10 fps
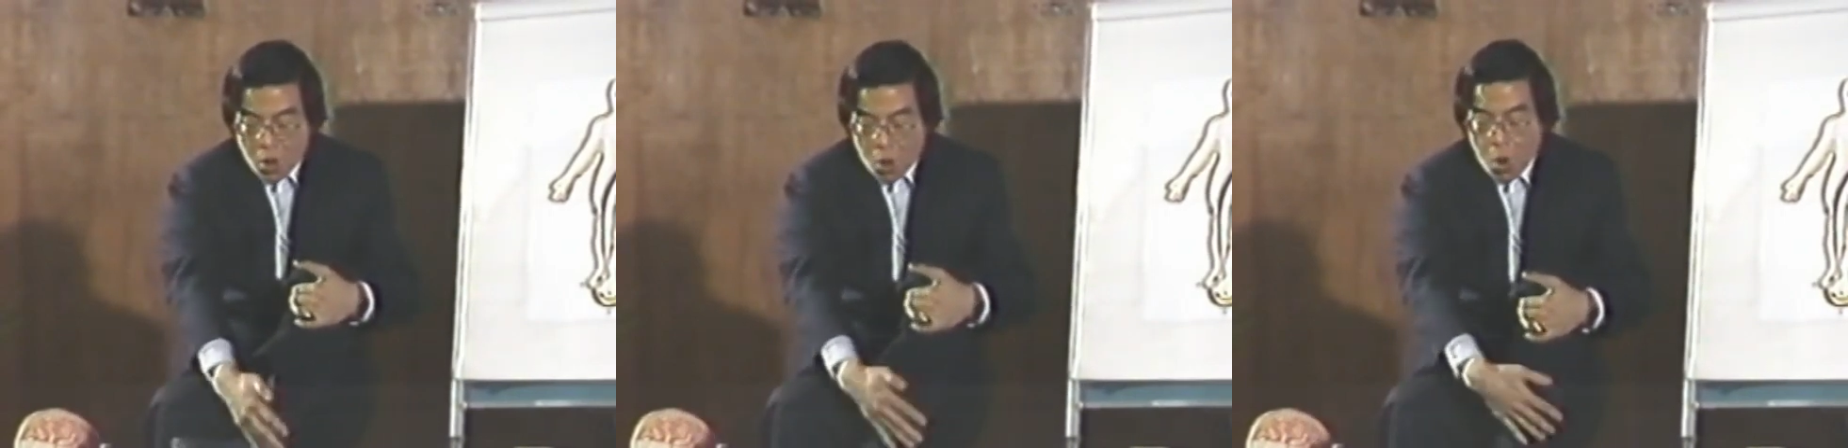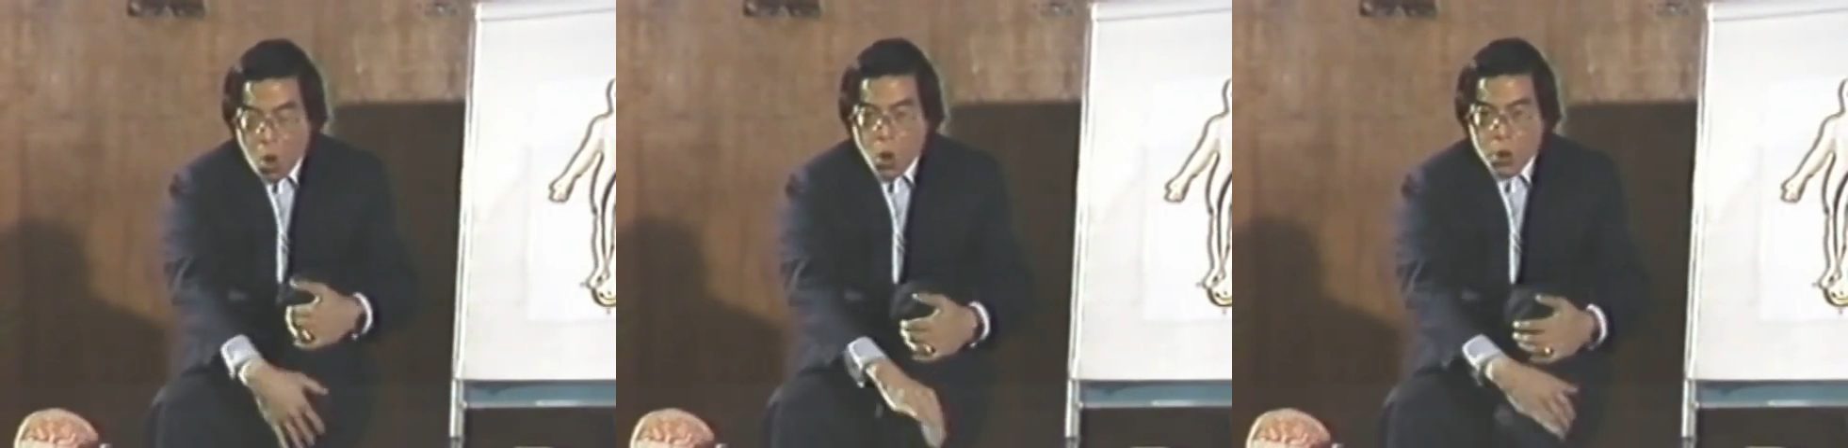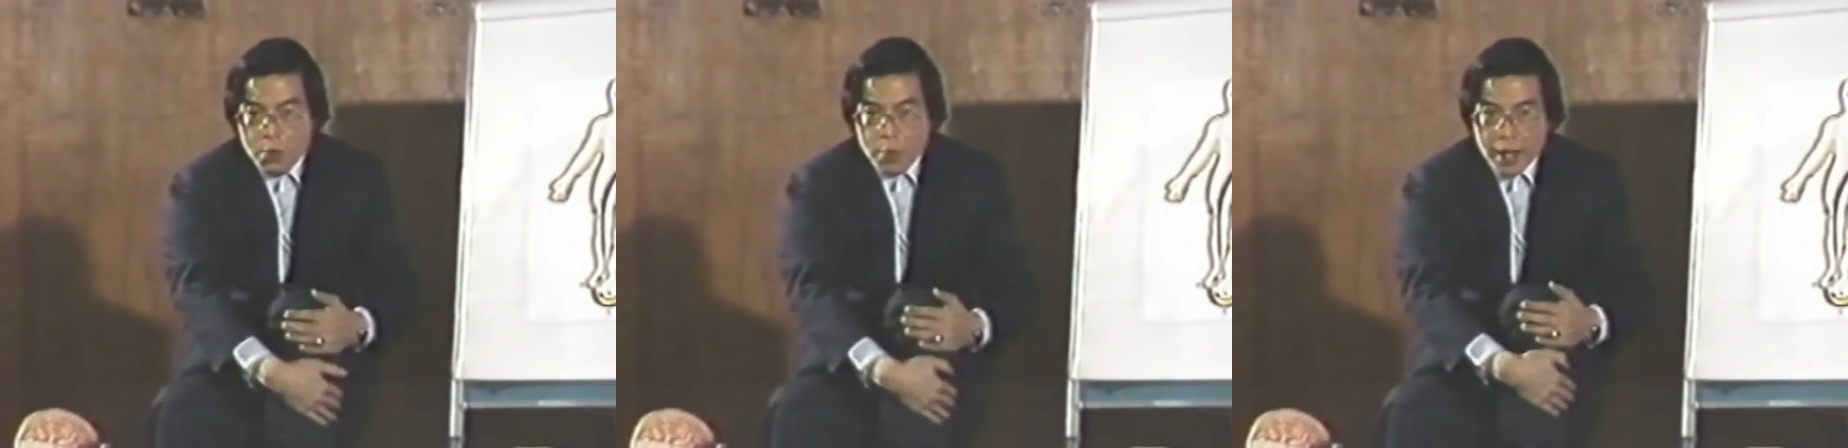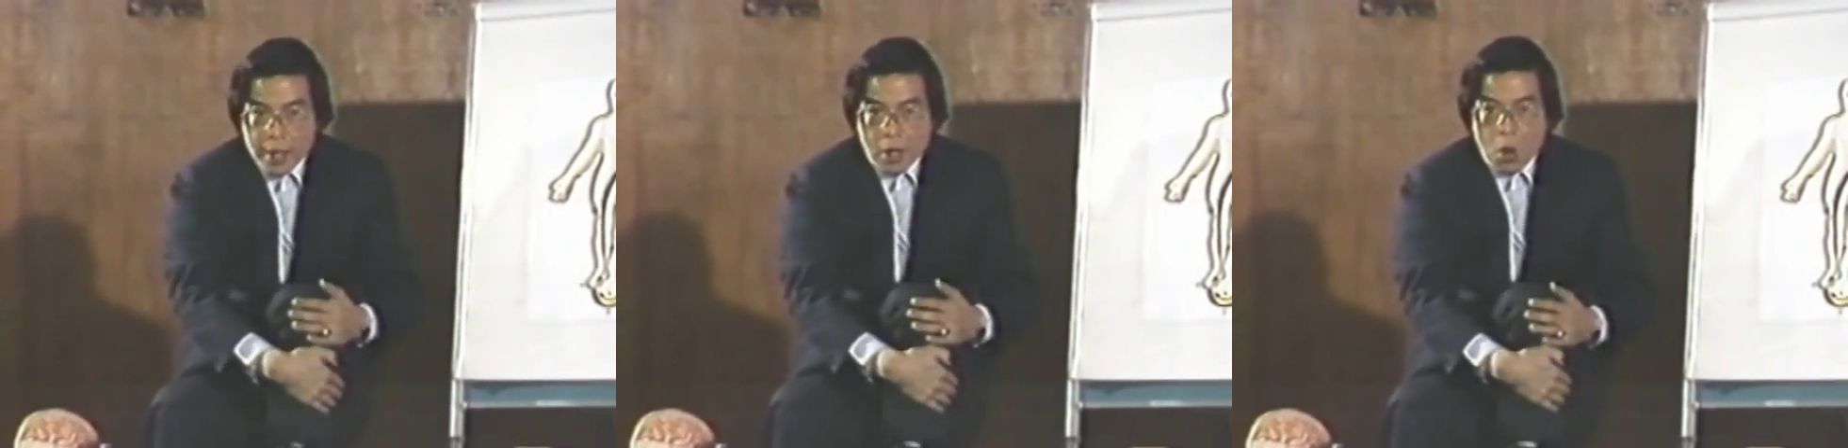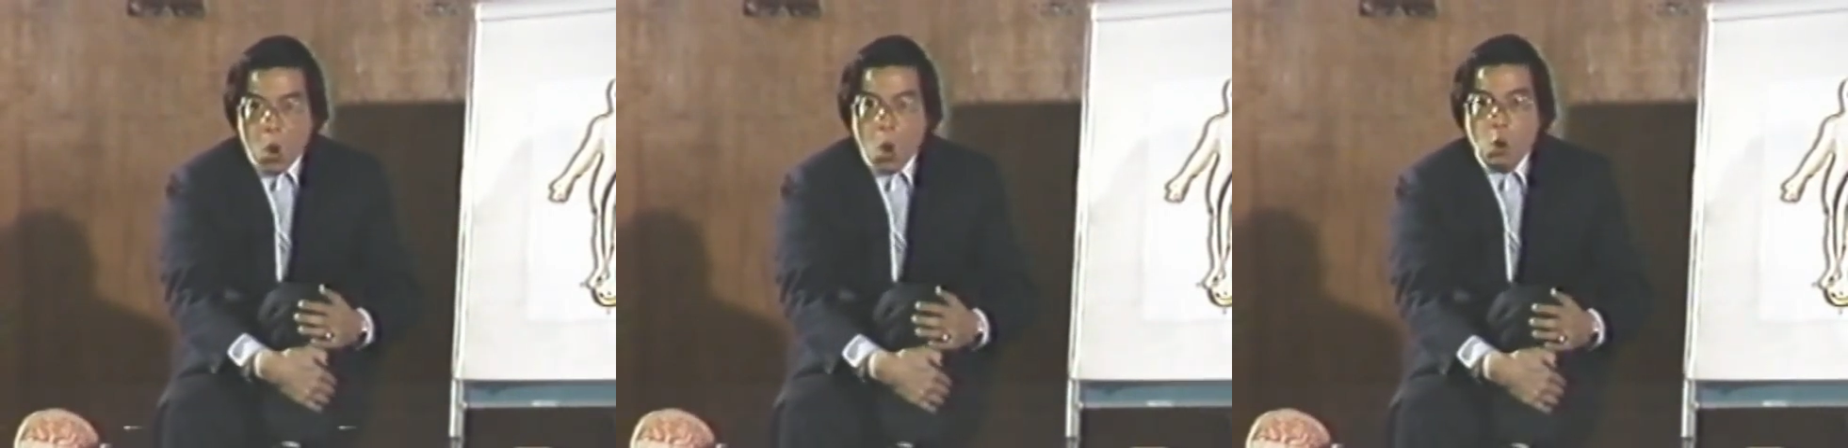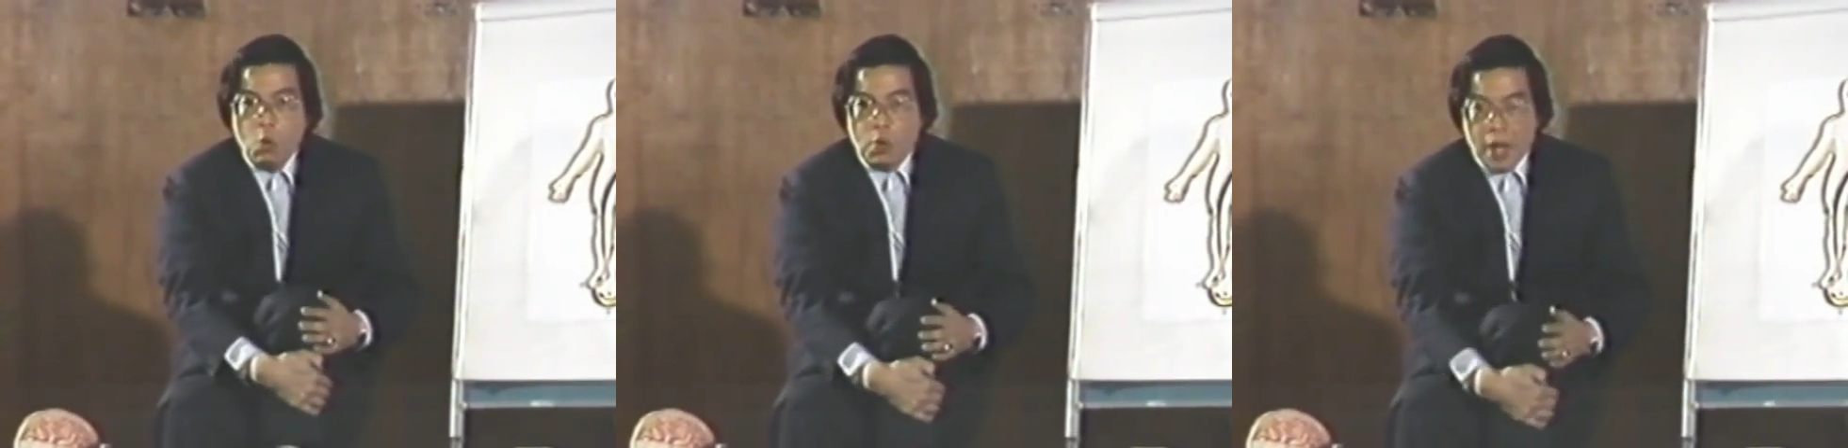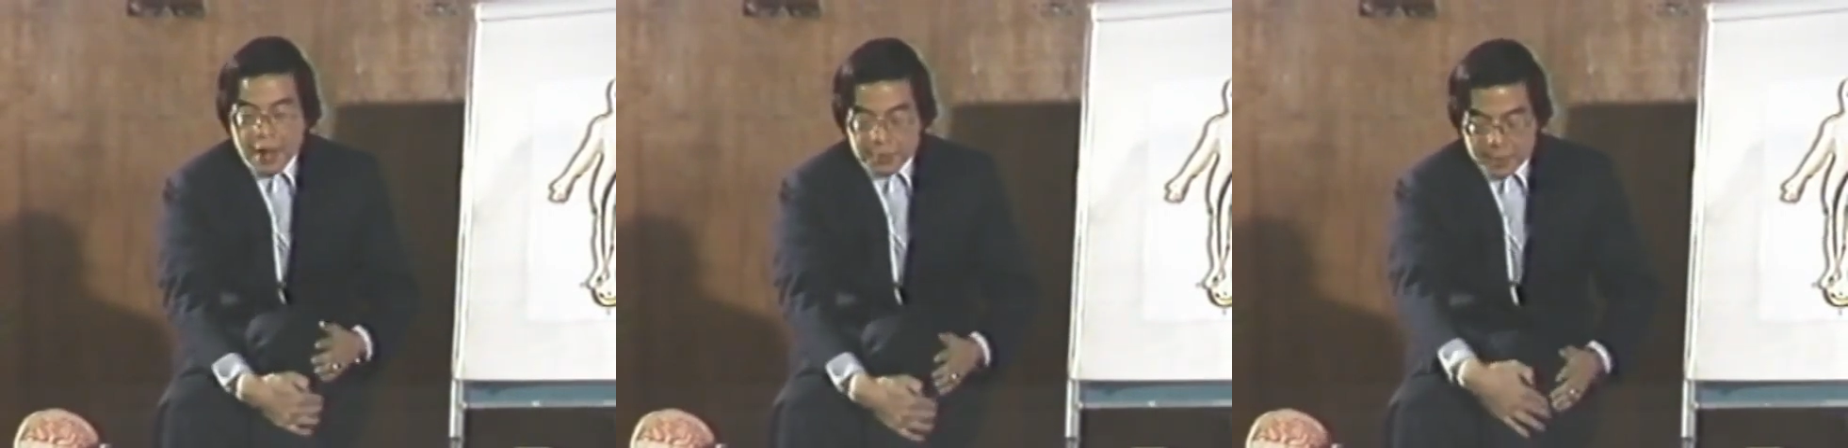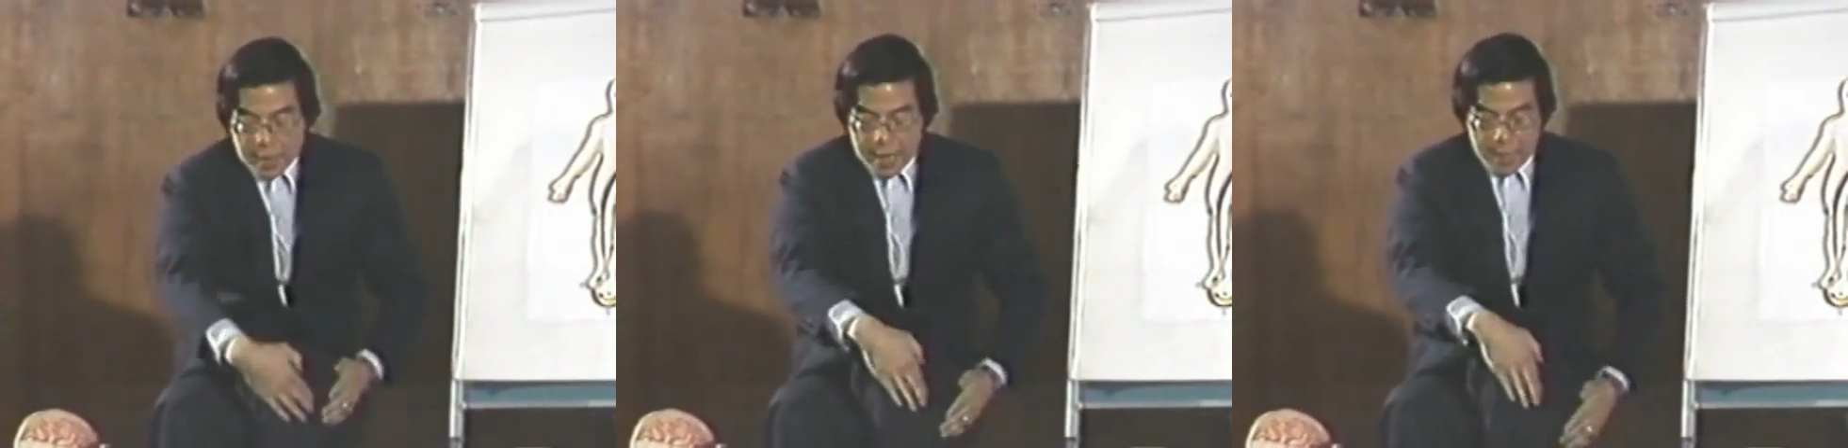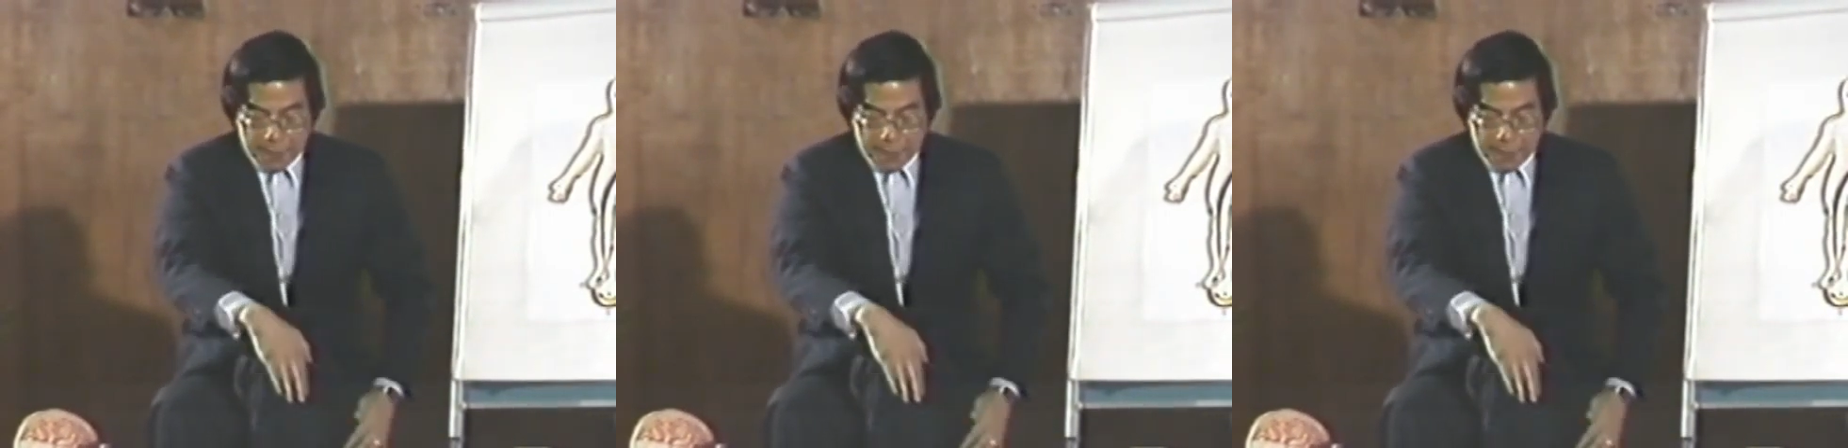all the way in the whole left side,